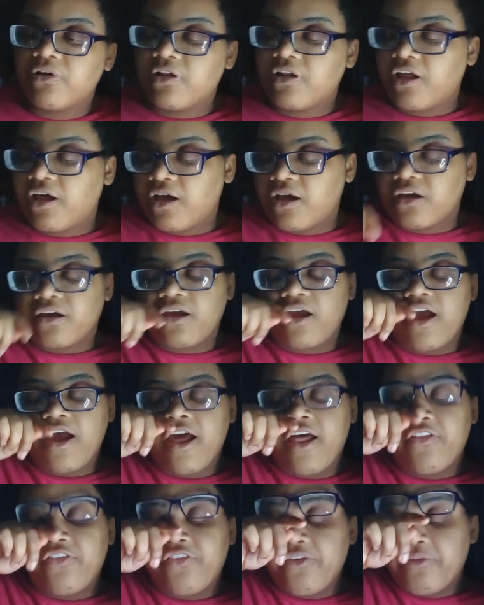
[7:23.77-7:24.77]
like
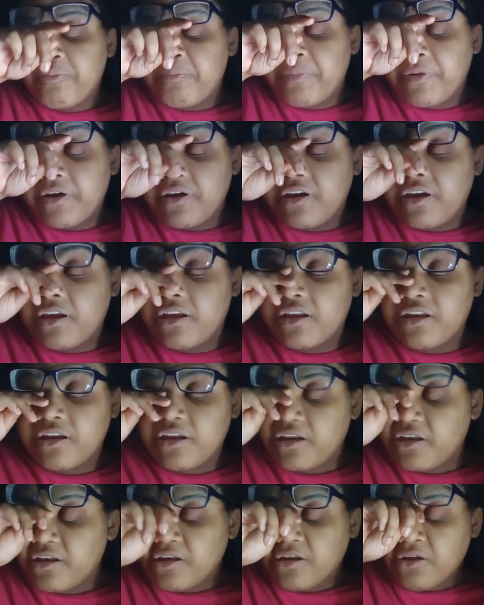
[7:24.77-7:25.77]
at the
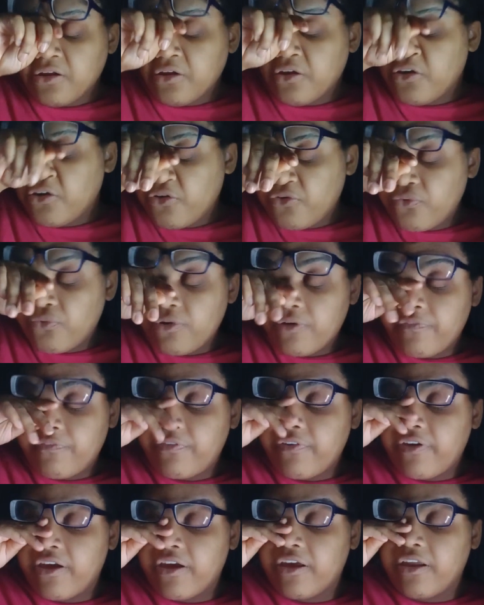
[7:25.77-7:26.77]
beginning
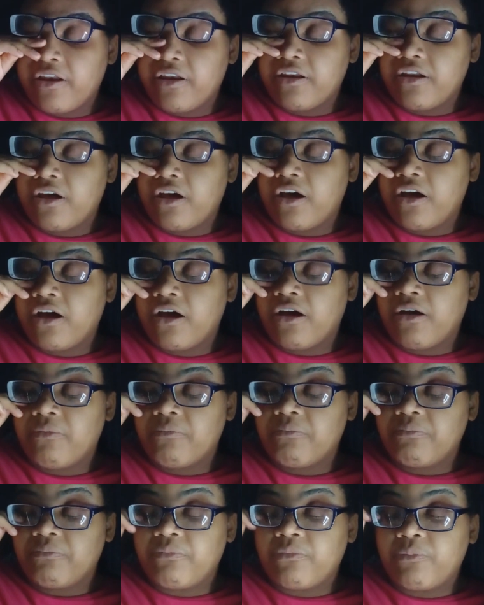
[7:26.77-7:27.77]
with an
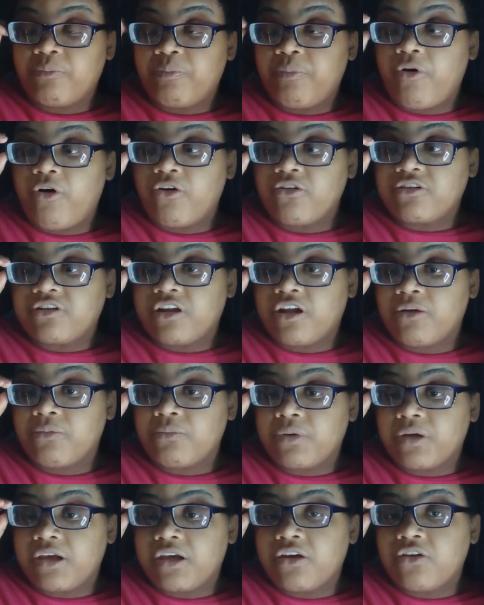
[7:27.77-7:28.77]
um part
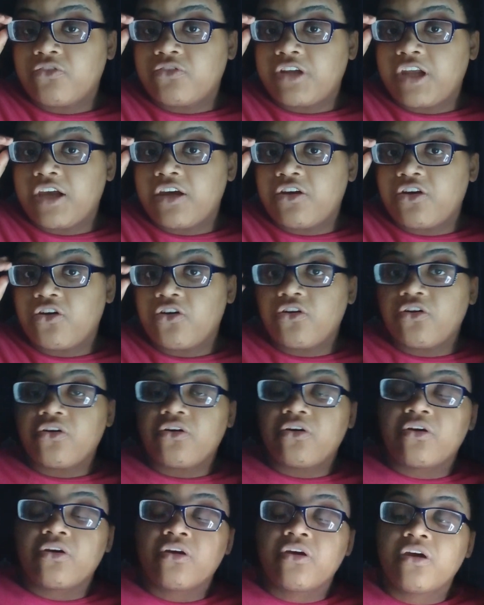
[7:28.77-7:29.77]
time
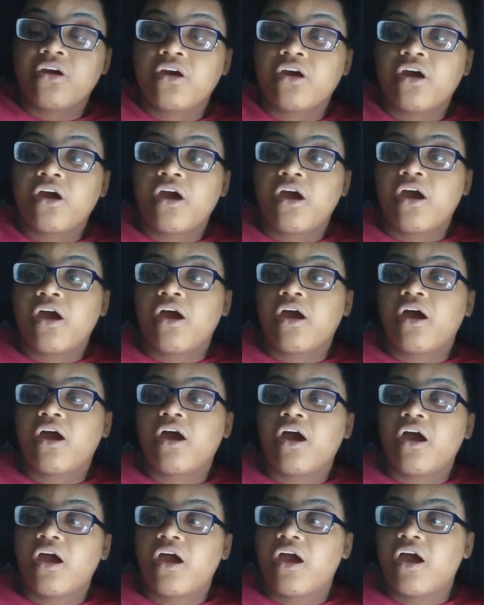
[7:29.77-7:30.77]
caretaker.
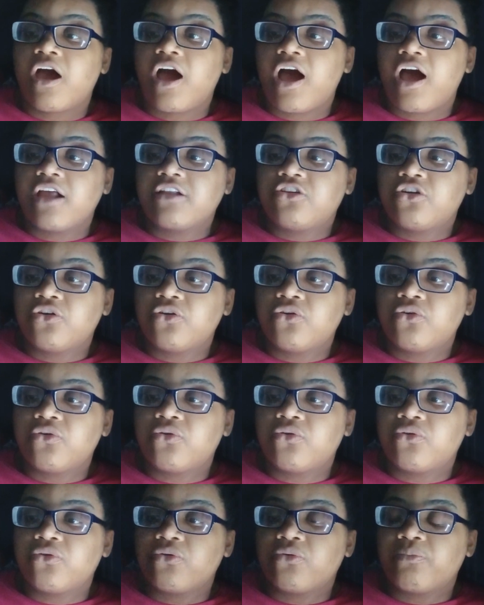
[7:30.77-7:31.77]
I
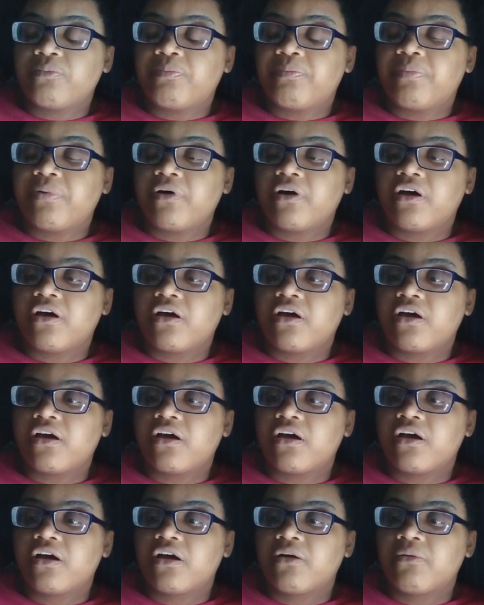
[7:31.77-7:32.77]
do, but
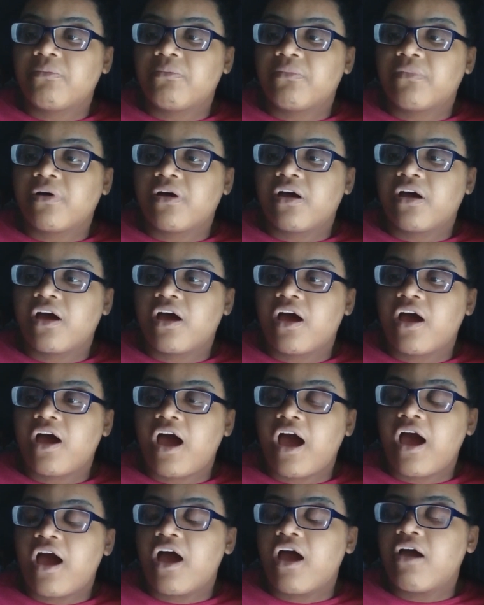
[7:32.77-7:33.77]
um
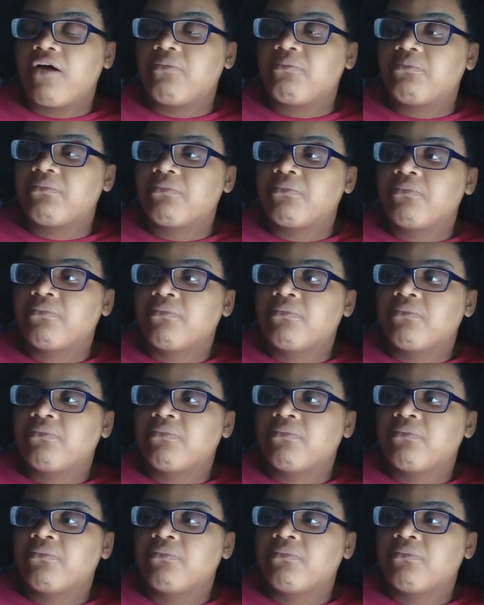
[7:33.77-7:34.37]
I'm